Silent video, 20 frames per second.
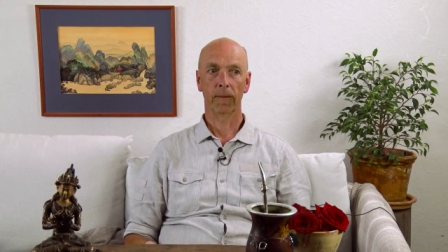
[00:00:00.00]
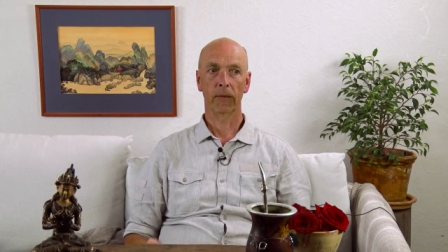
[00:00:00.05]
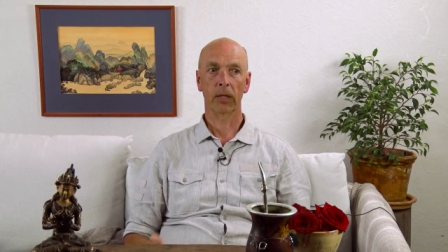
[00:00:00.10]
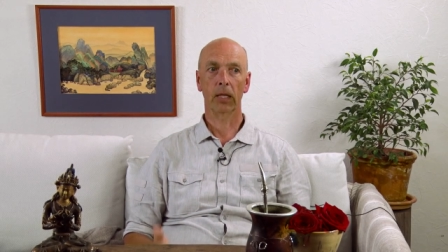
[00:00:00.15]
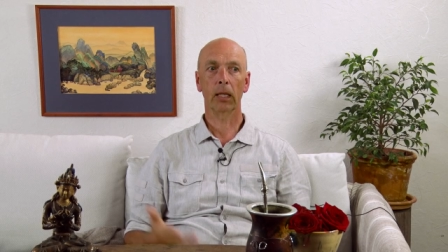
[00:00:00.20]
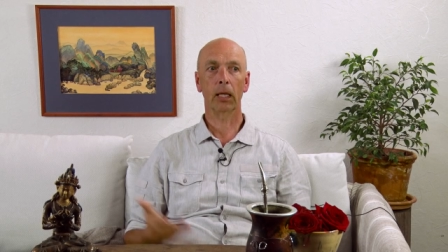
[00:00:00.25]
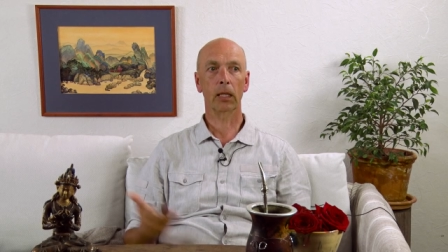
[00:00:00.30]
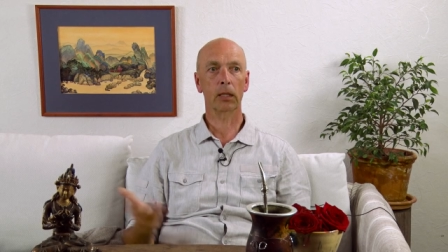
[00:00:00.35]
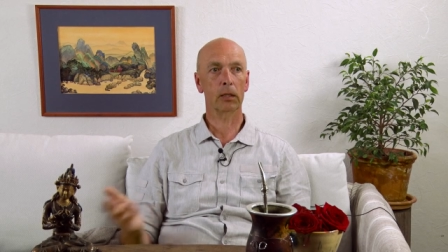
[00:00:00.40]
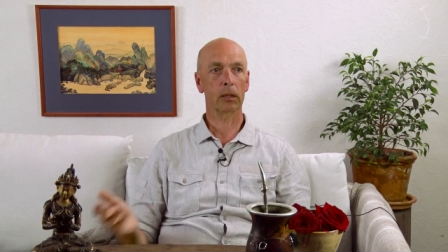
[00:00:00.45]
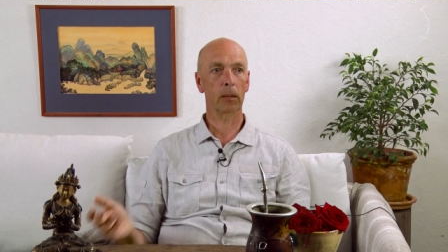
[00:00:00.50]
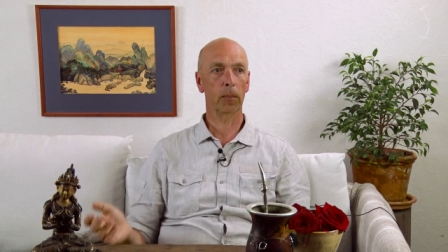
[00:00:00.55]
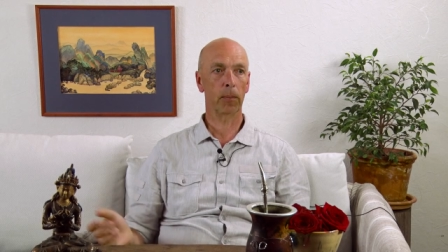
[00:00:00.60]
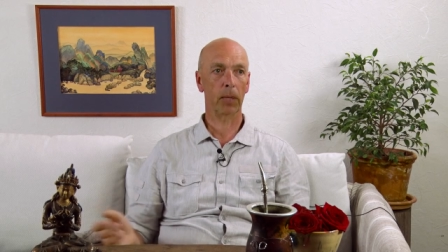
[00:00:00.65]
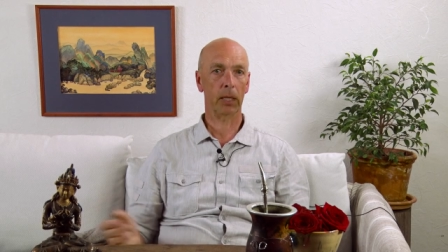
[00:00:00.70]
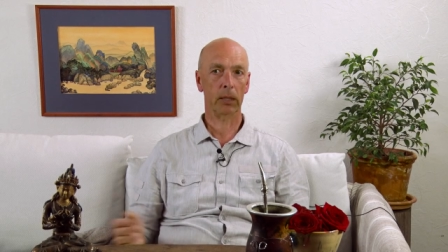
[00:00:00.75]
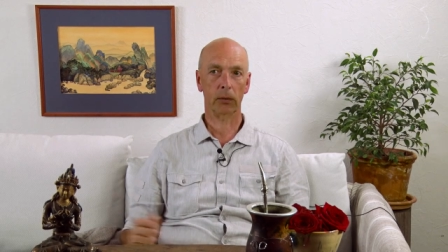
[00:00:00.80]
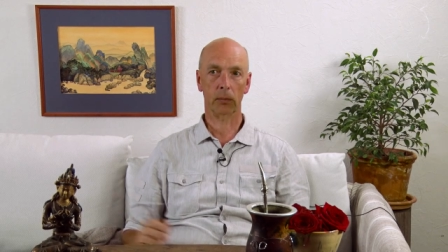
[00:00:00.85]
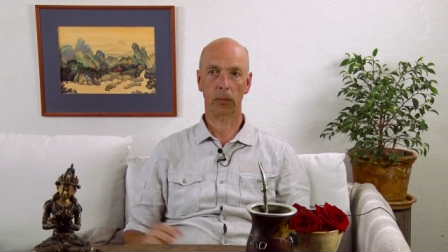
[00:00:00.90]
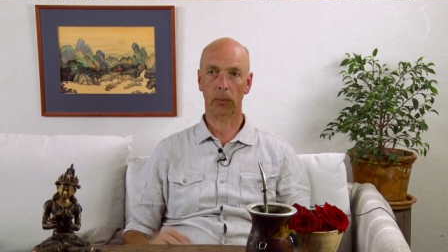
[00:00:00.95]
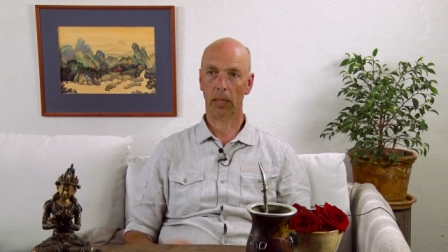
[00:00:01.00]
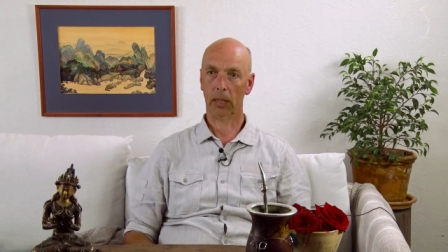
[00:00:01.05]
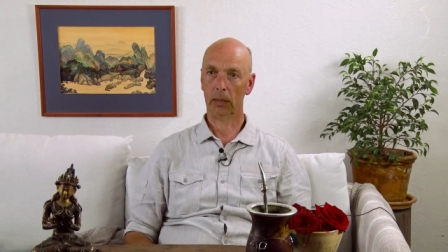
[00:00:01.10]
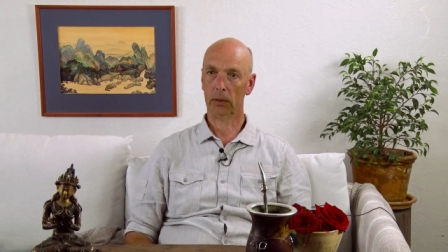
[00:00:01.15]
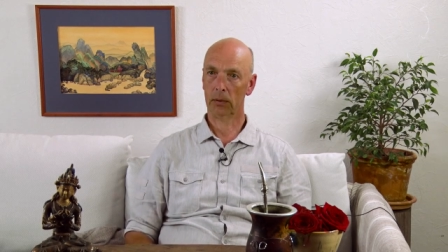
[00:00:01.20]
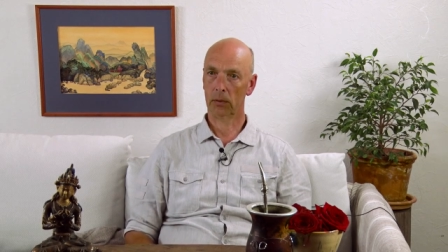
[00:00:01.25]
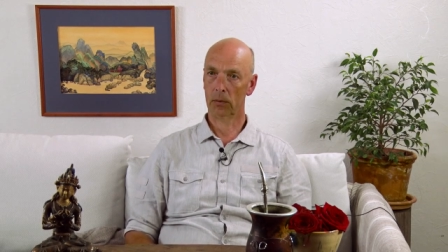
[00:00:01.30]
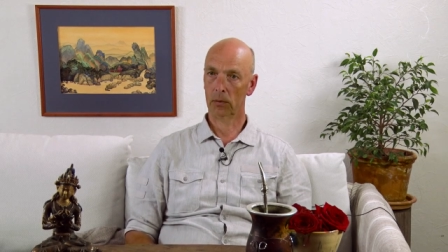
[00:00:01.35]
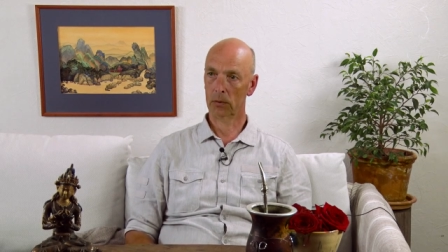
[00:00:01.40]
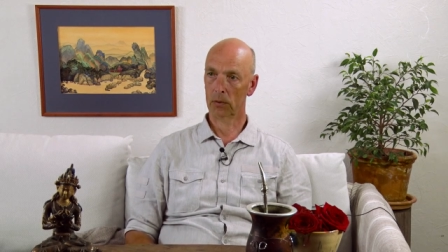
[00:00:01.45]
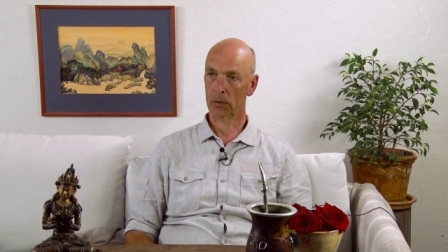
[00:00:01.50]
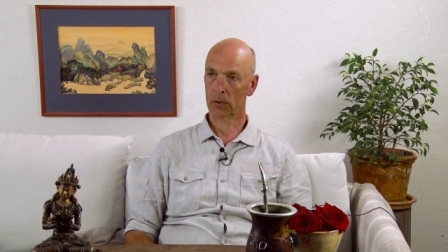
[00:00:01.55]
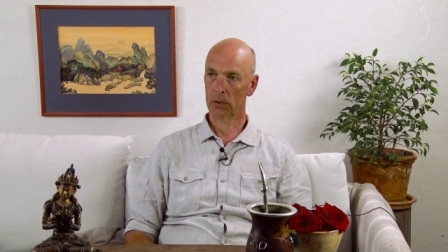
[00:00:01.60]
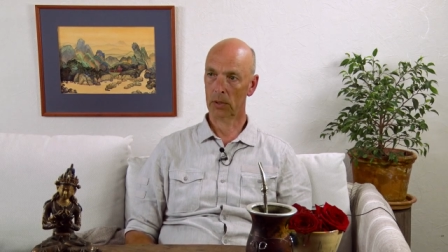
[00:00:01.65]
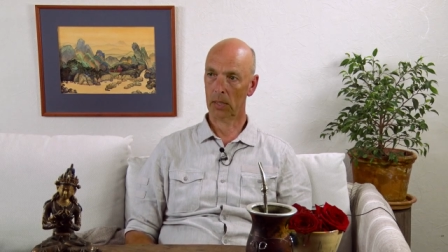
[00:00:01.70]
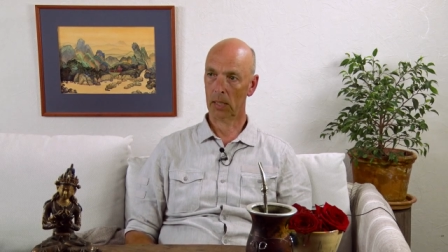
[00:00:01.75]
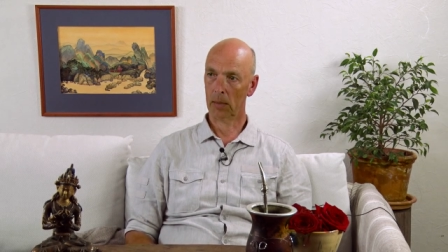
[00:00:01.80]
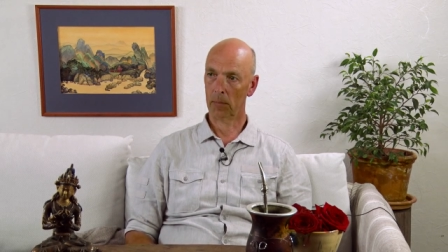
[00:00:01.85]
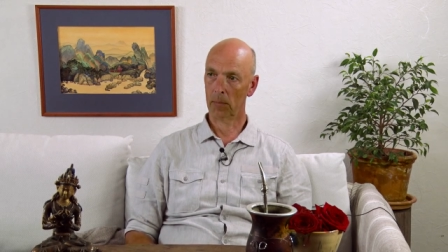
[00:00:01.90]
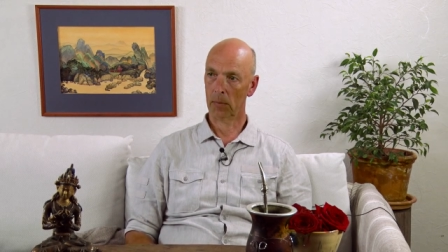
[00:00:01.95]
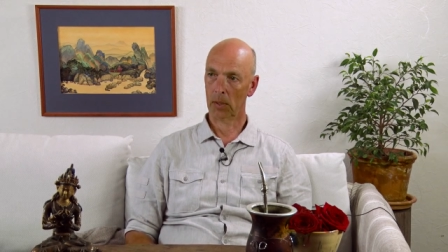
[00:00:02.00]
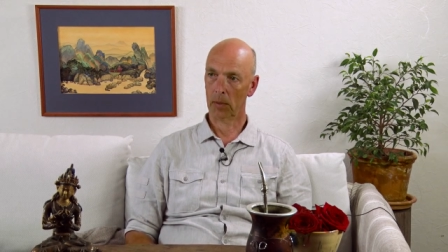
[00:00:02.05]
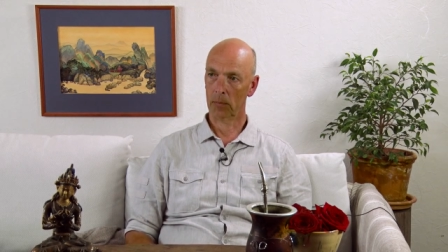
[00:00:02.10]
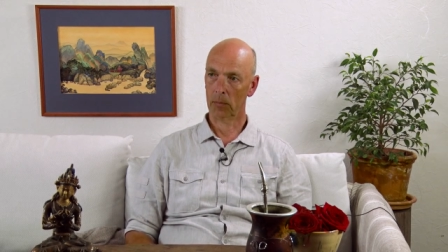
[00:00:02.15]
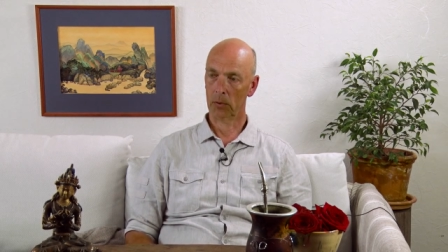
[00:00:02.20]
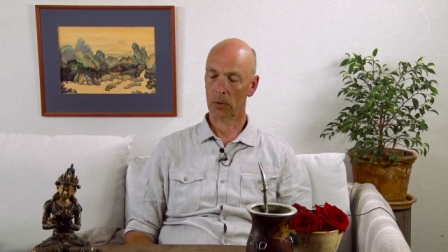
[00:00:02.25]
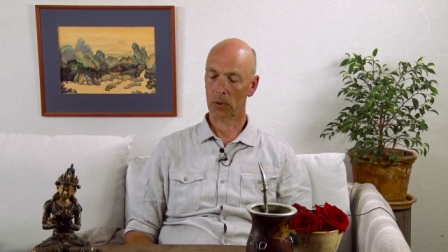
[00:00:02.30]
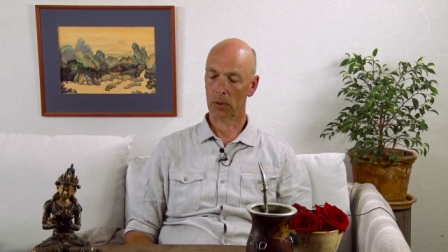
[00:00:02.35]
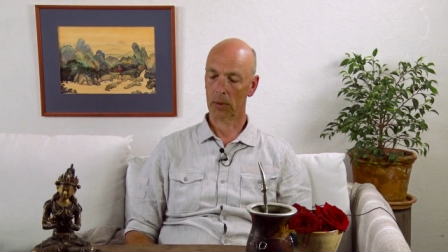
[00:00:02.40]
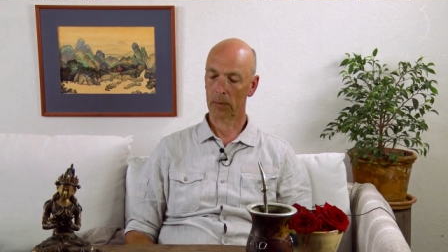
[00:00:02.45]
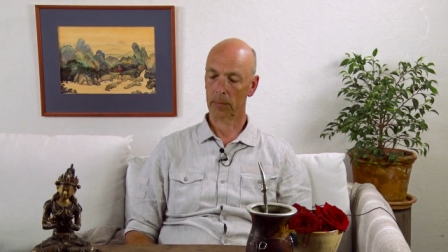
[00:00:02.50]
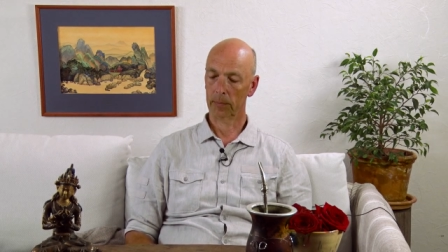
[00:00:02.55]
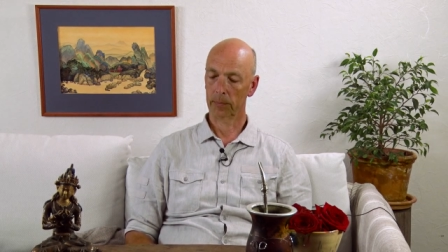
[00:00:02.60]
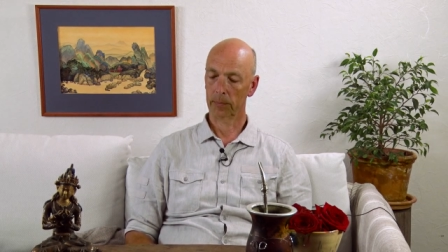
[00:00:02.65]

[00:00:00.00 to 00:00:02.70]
and that's the best ways to sustain Mahamudra.